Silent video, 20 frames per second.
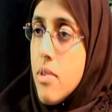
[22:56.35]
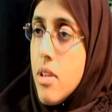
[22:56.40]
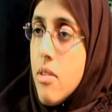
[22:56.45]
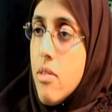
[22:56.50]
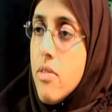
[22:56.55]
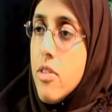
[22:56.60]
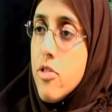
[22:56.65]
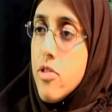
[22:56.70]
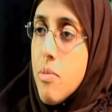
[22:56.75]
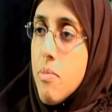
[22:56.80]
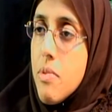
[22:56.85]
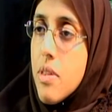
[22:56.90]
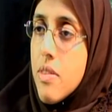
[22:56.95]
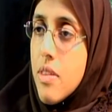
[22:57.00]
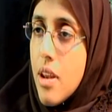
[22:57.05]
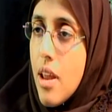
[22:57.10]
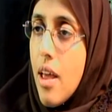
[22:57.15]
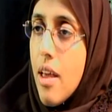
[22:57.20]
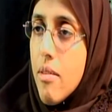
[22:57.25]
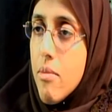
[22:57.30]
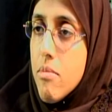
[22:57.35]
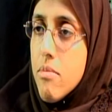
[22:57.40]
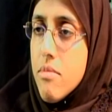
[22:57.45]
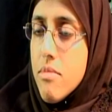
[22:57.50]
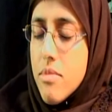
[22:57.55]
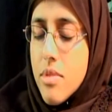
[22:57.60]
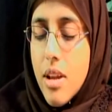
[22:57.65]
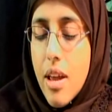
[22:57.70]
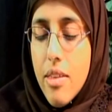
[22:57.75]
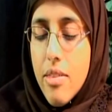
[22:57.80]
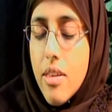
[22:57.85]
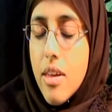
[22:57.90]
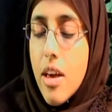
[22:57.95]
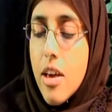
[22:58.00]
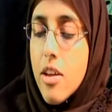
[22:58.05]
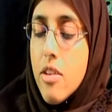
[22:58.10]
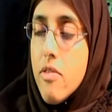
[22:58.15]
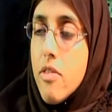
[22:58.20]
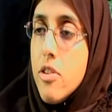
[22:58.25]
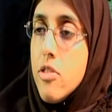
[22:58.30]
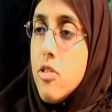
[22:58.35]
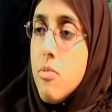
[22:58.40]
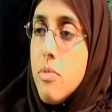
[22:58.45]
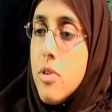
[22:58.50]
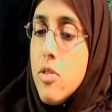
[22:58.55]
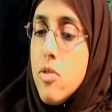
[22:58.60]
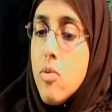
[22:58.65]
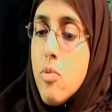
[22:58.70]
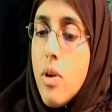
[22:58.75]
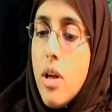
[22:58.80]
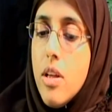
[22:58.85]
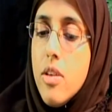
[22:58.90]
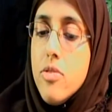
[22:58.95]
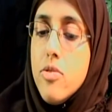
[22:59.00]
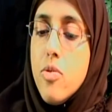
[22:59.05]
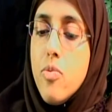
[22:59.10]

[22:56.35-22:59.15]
You know, that's something that I think I can reasonably do well.